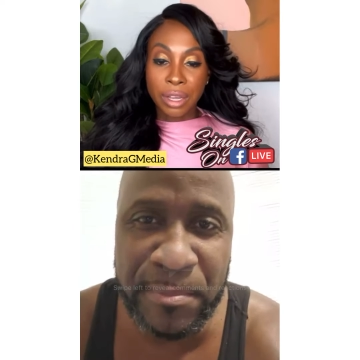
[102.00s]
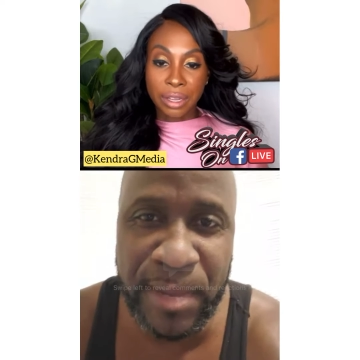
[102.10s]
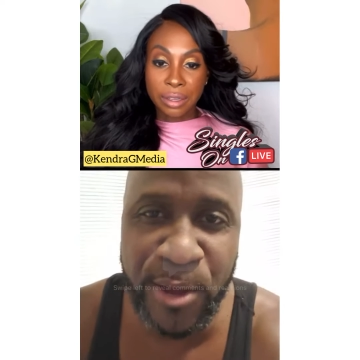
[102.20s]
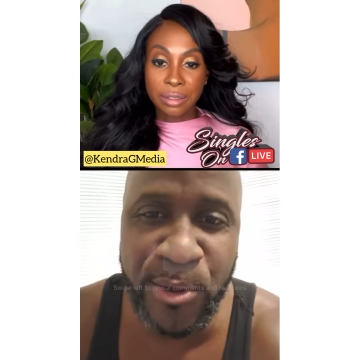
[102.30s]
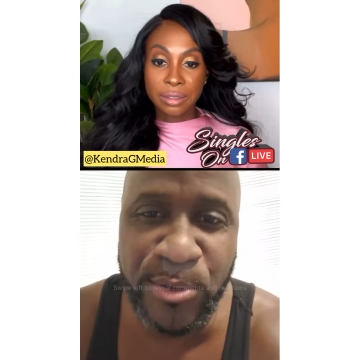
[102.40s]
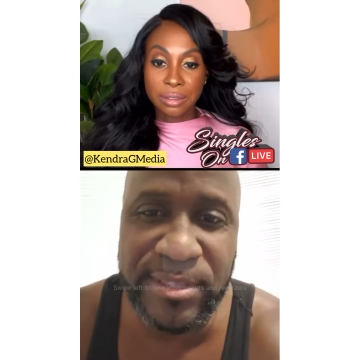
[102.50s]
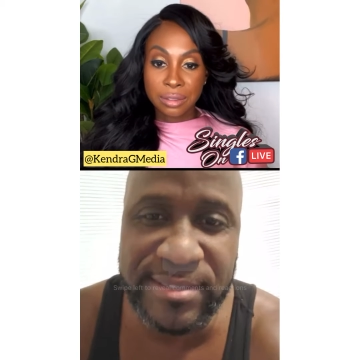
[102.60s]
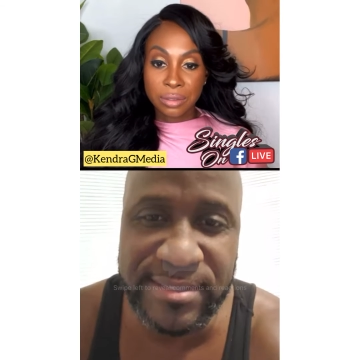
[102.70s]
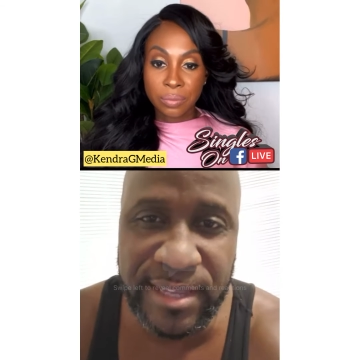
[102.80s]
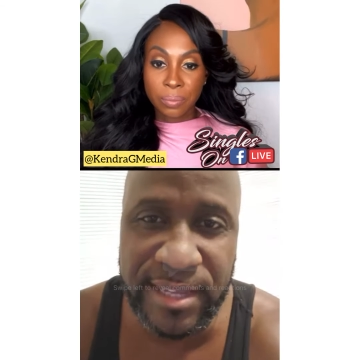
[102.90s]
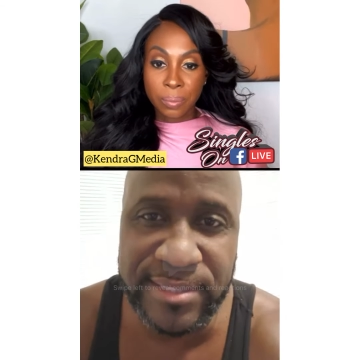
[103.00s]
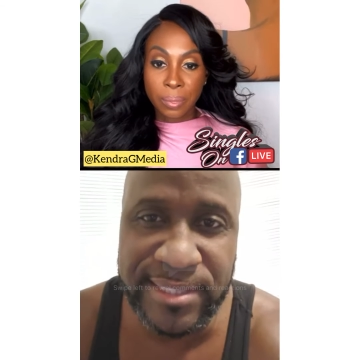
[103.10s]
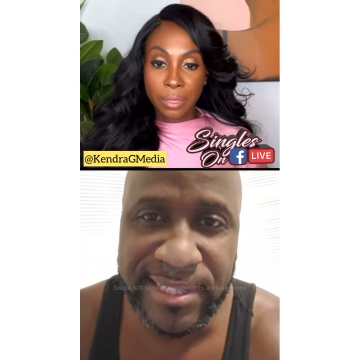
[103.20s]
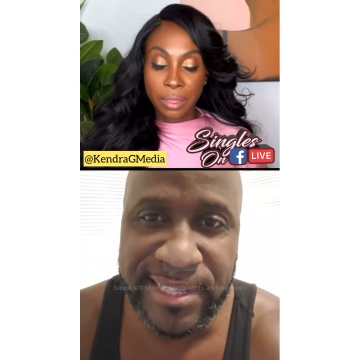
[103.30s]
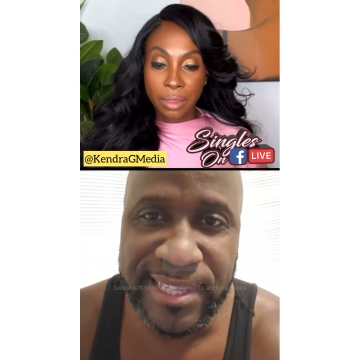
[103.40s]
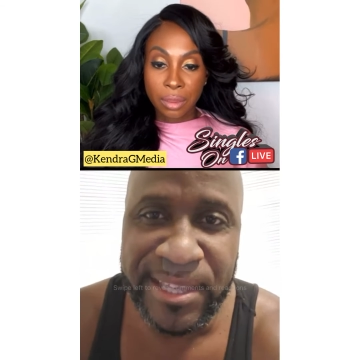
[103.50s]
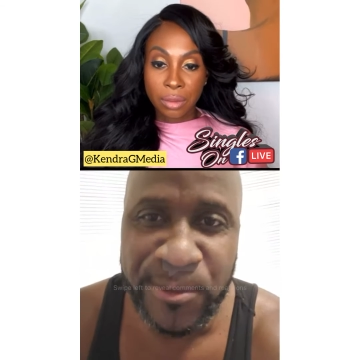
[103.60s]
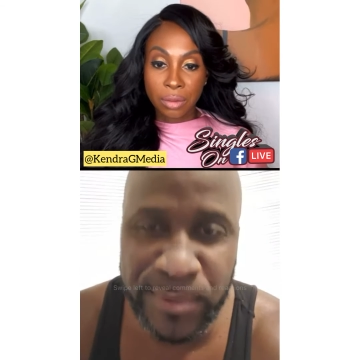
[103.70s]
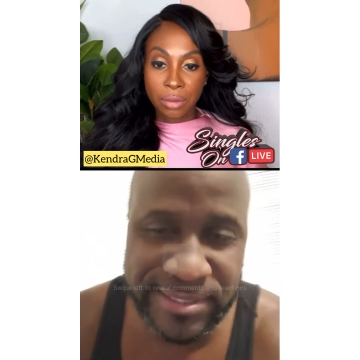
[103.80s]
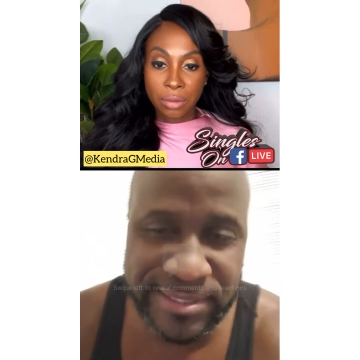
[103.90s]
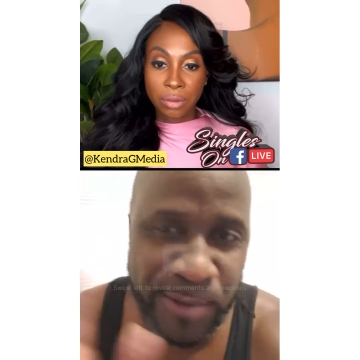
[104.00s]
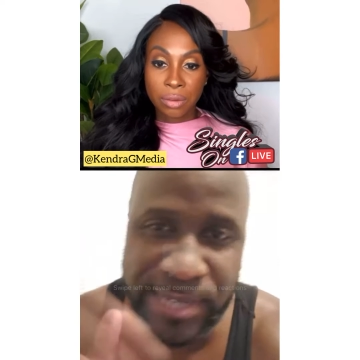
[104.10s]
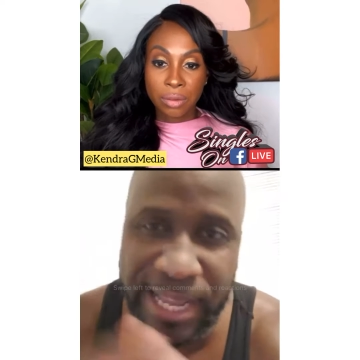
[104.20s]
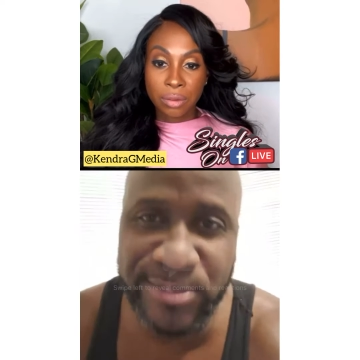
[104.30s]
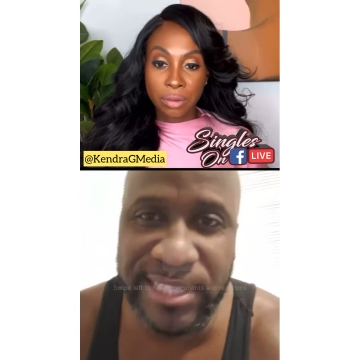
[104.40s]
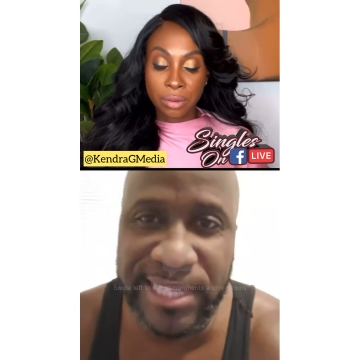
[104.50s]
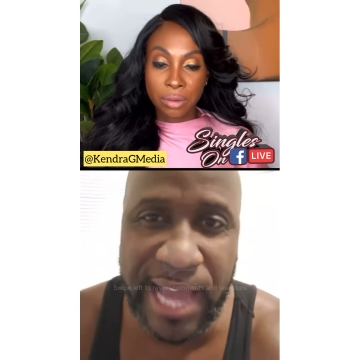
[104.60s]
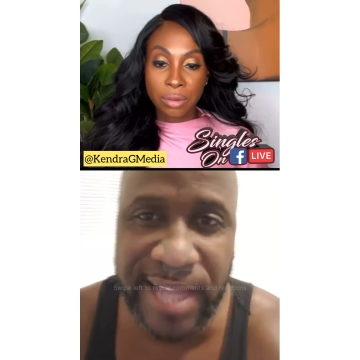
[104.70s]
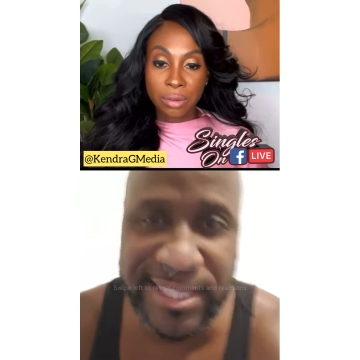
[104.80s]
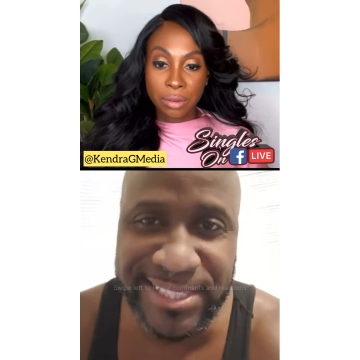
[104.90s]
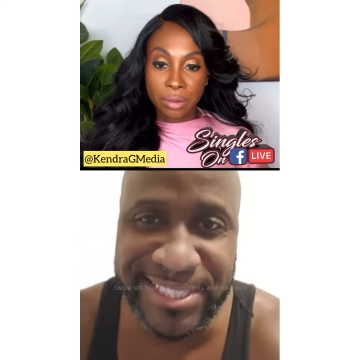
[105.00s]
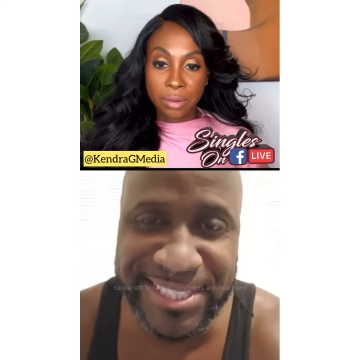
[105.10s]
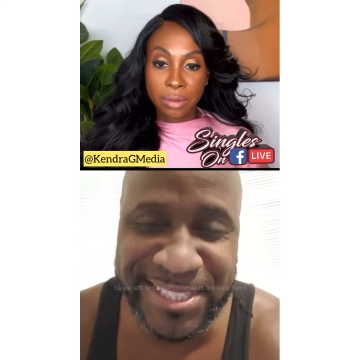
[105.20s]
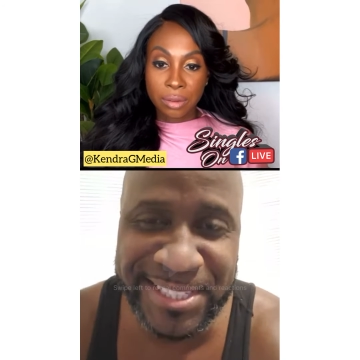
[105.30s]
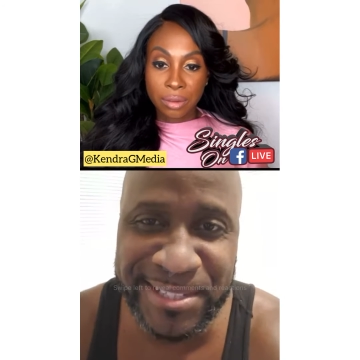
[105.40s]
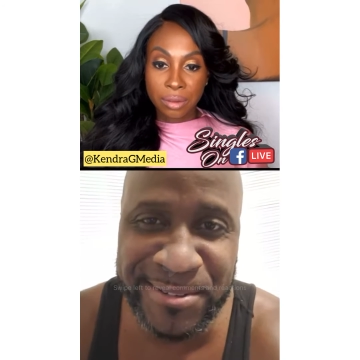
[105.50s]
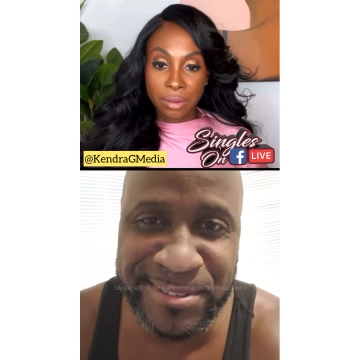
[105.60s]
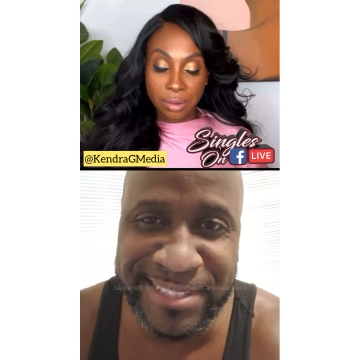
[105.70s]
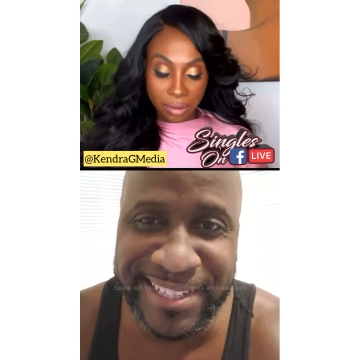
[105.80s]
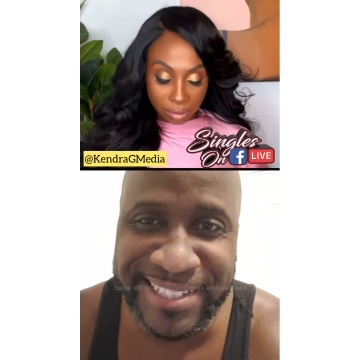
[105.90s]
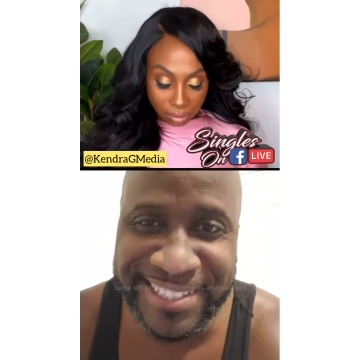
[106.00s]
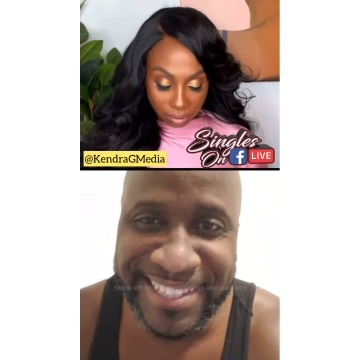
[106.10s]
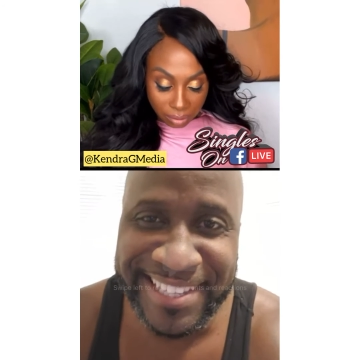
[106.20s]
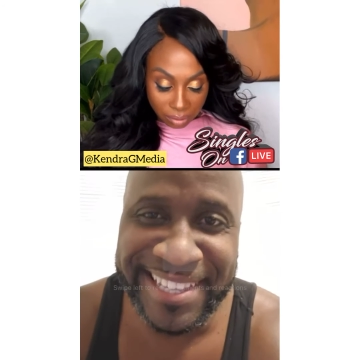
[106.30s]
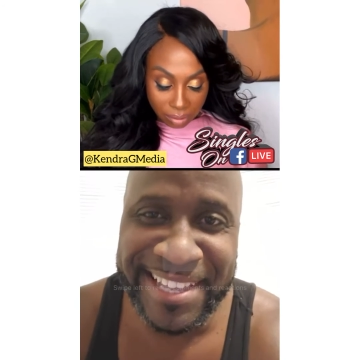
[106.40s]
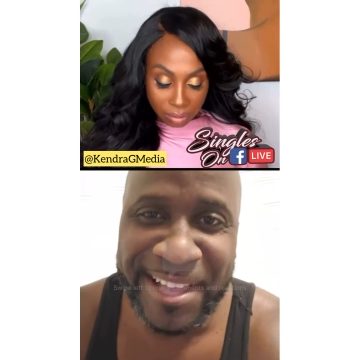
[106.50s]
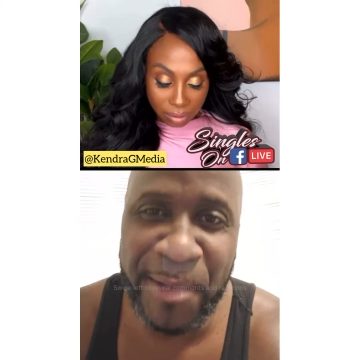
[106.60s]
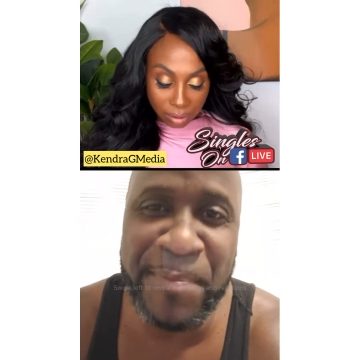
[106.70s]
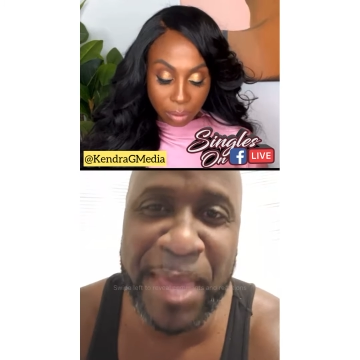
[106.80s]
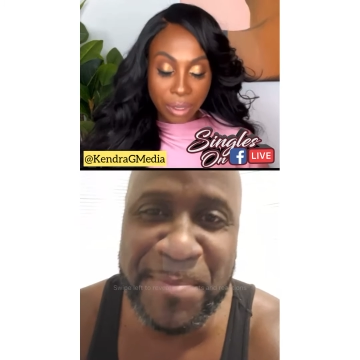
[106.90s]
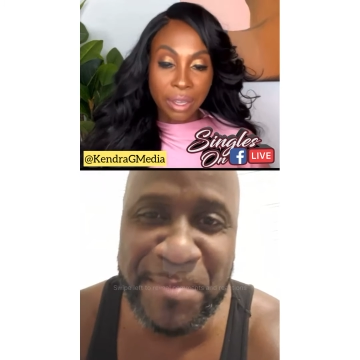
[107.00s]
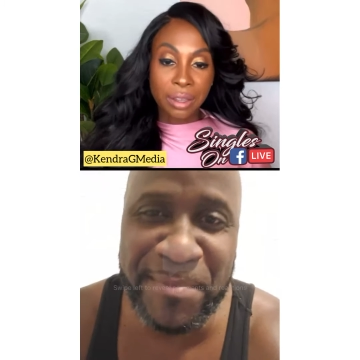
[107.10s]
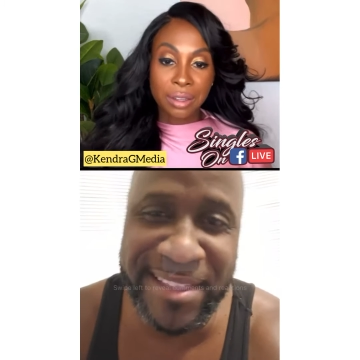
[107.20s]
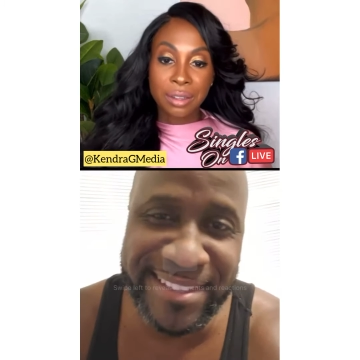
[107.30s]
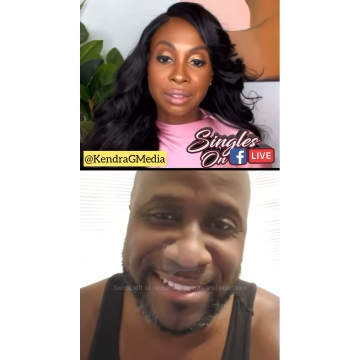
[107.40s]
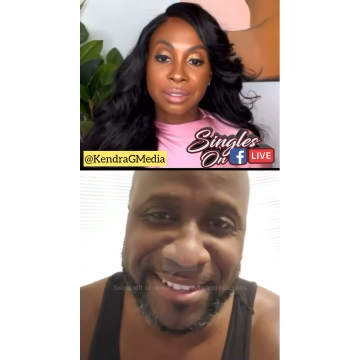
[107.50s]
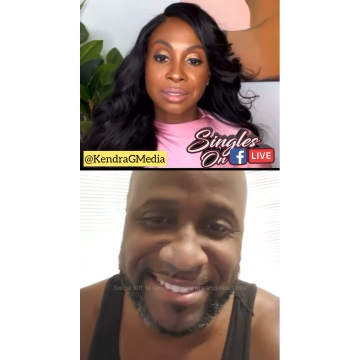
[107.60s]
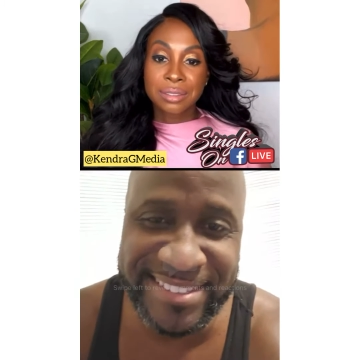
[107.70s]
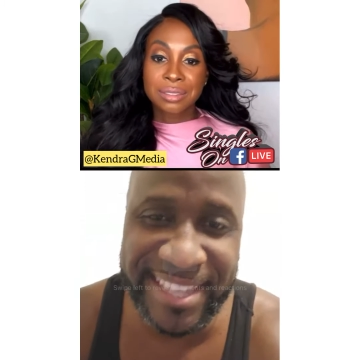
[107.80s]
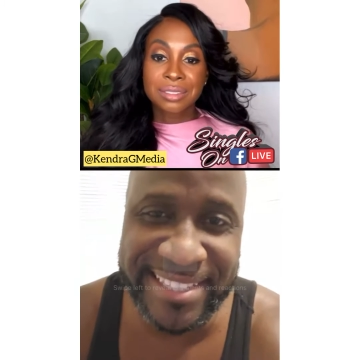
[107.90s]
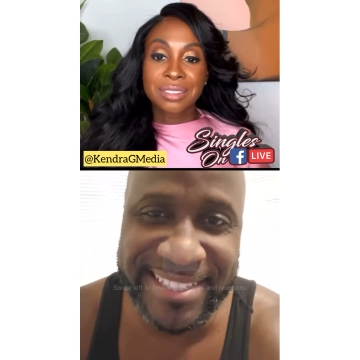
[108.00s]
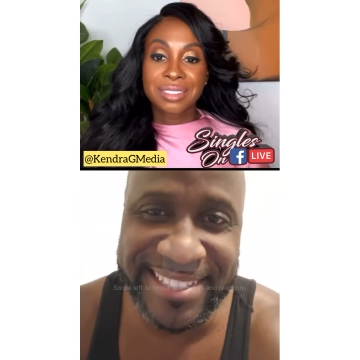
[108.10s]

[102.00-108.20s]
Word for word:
Speaker 1: okay. my oldest son was done when I was in college. He was a a baby mother, you could say.